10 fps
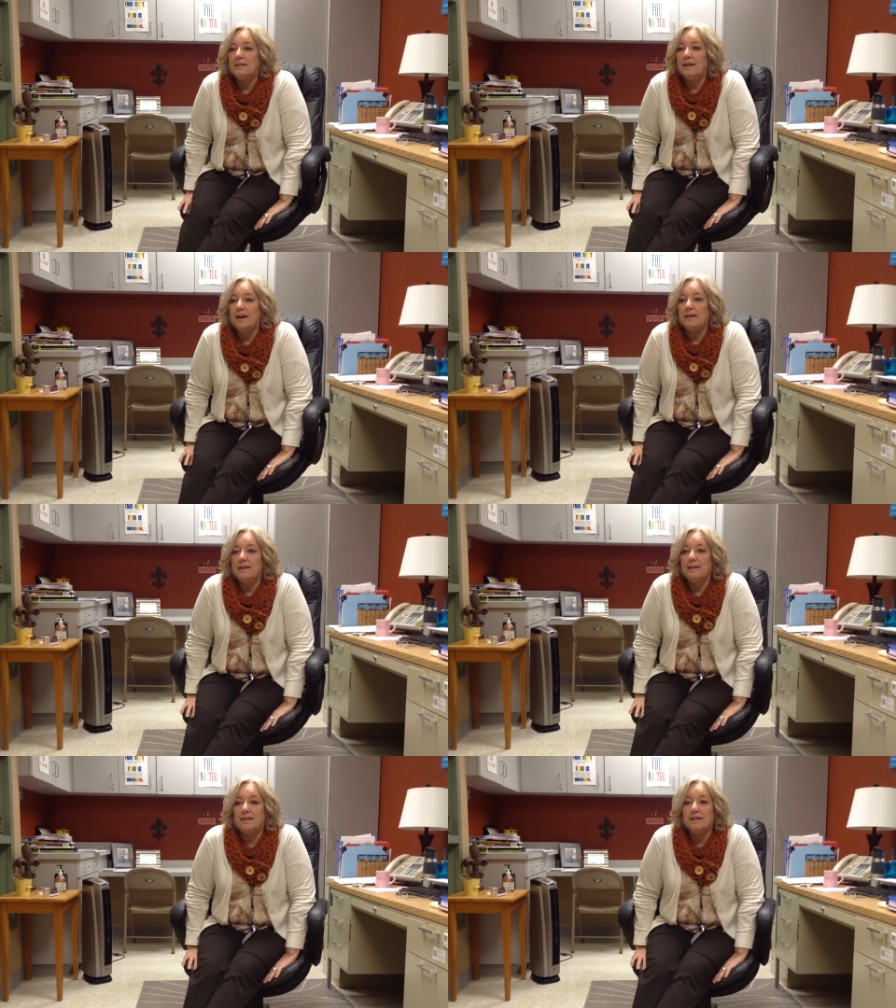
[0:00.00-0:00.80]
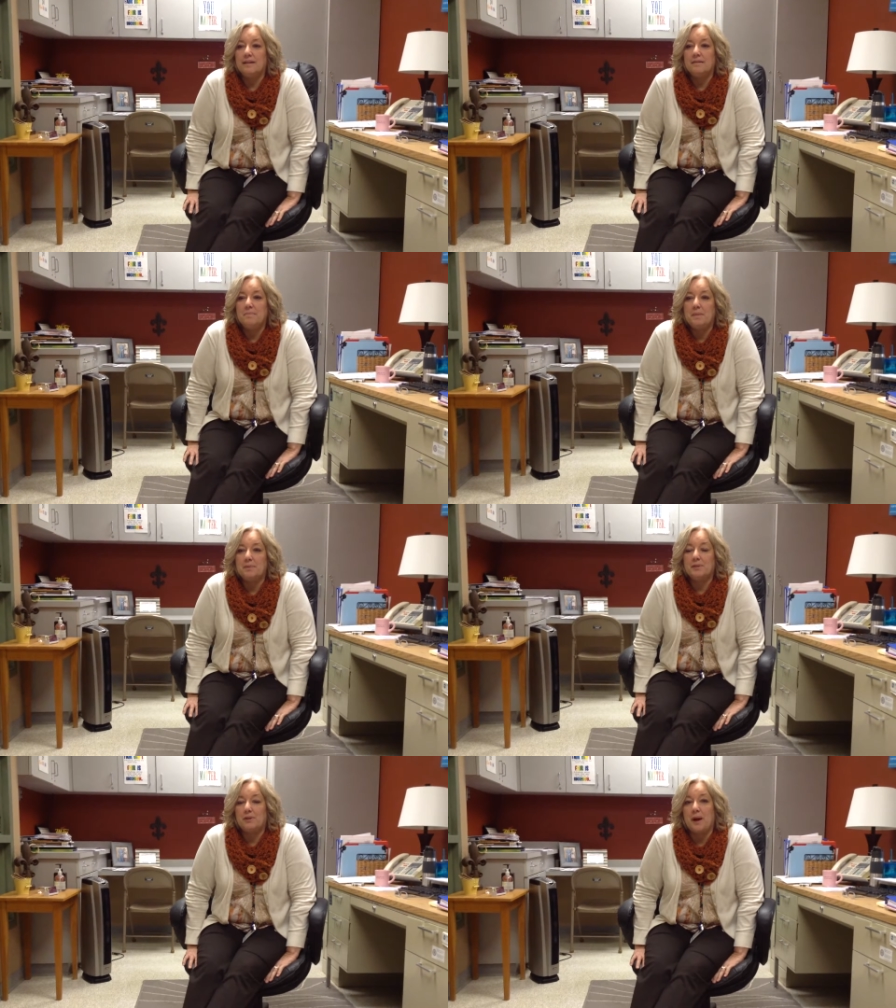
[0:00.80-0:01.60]
that
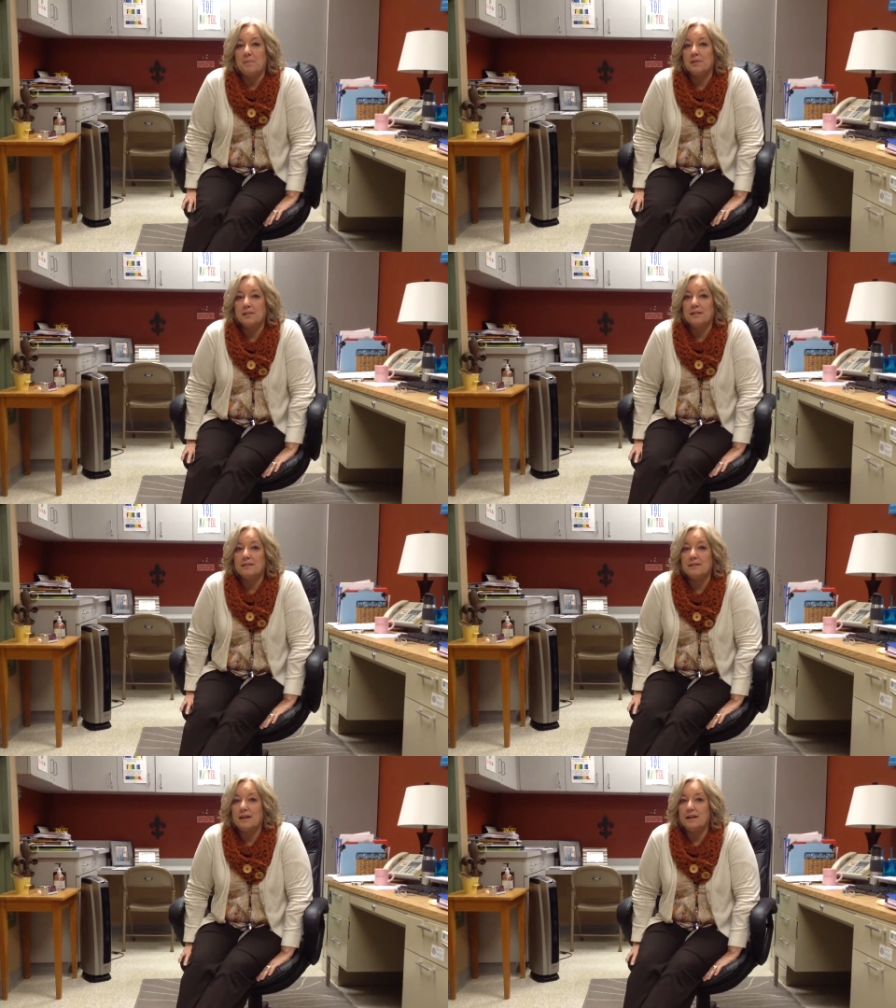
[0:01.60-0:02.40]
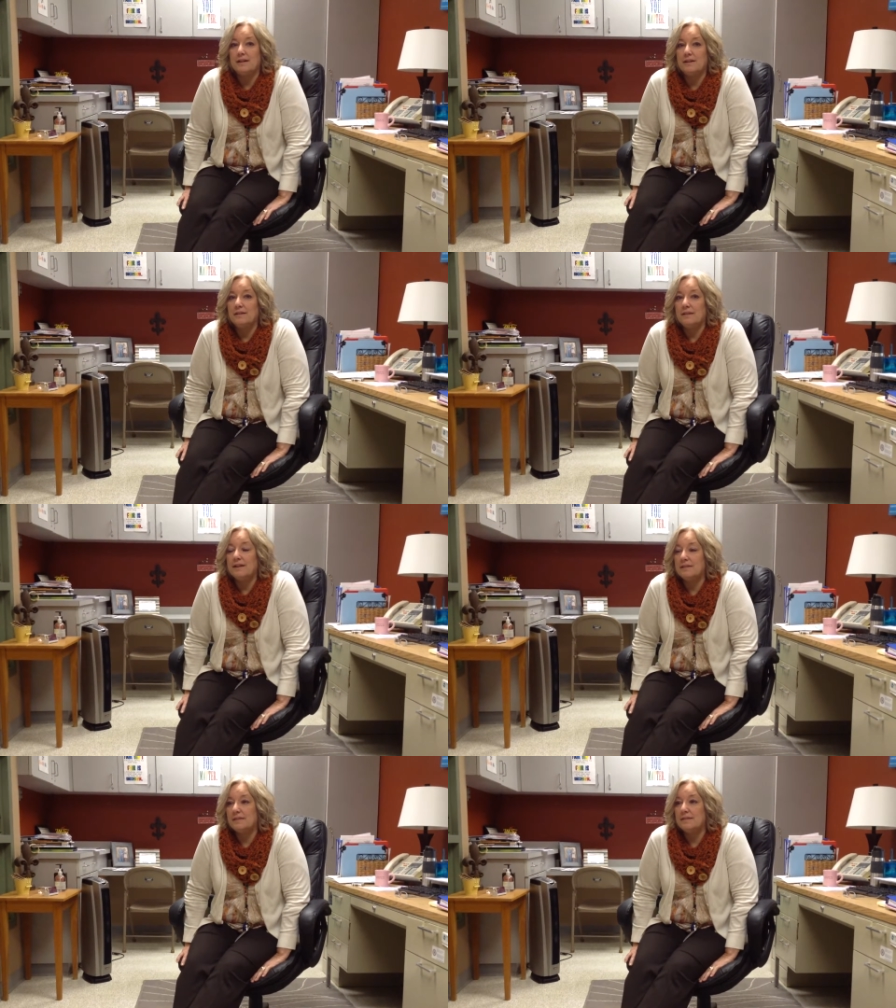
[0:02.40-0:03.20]
people's grammar skills are
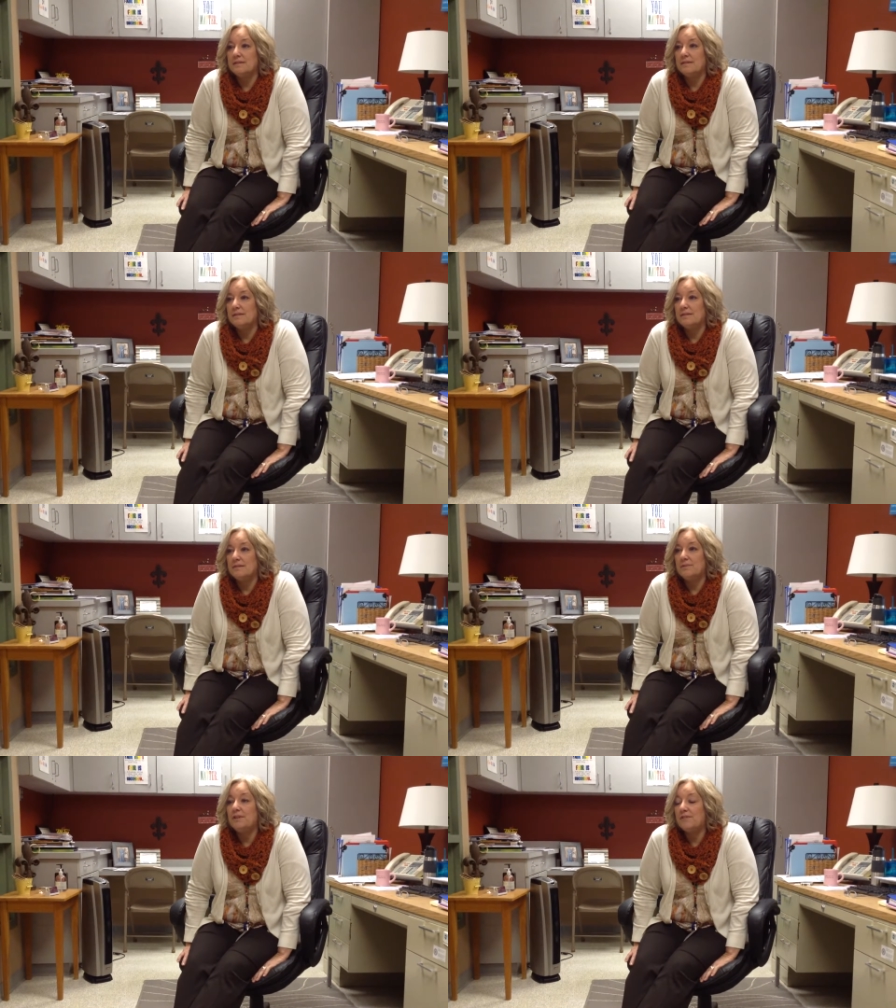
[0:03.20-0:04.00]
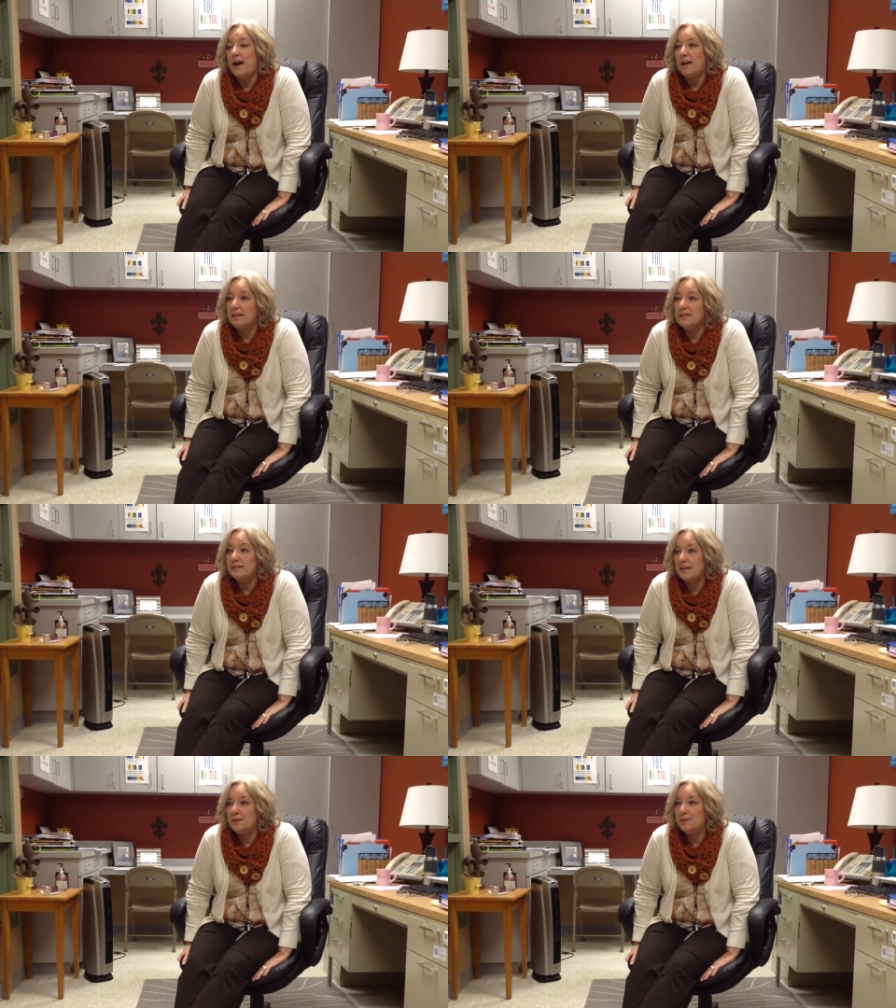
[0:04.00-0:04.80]
less refined
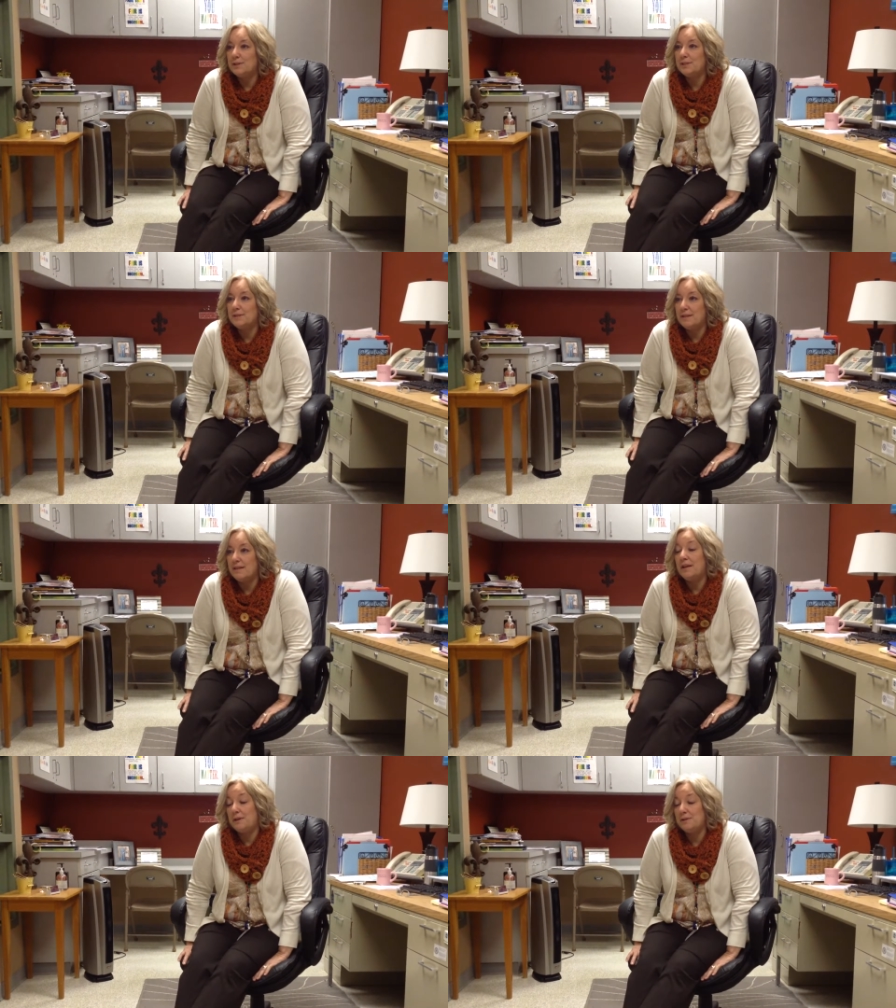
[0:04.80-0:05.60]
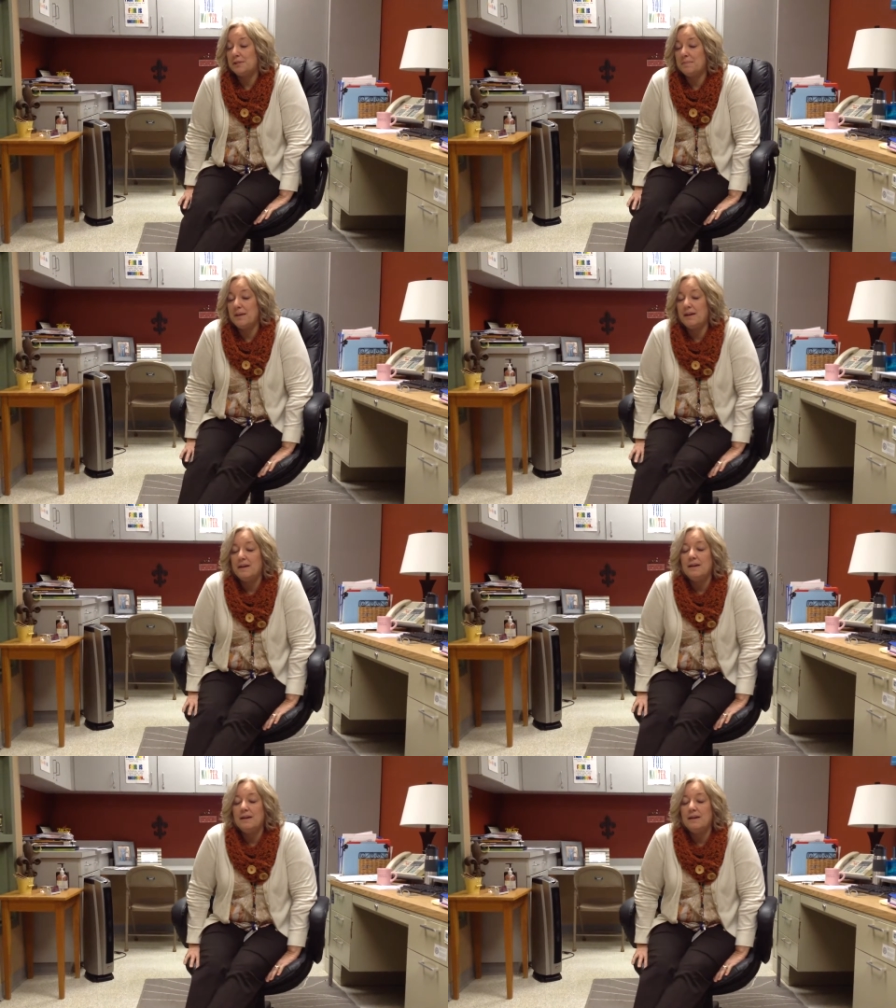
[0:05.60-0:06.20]
than they used to be.